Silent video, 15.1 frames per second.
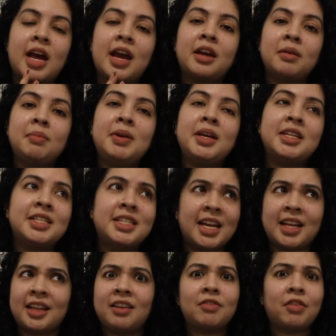I could be a
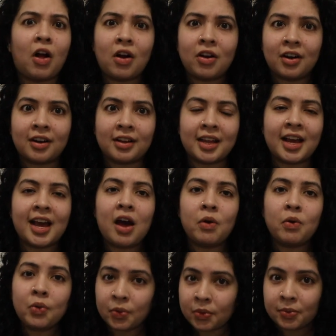daily vlogger. Like,
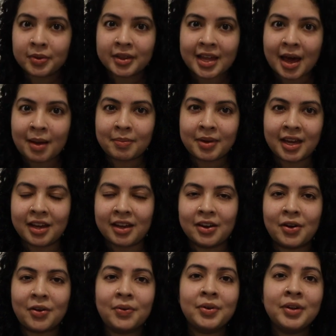how cool would that be, you
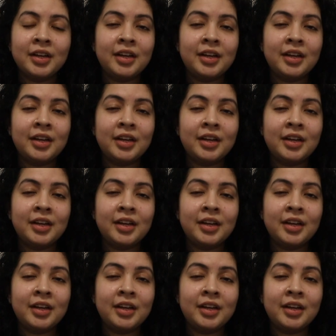know?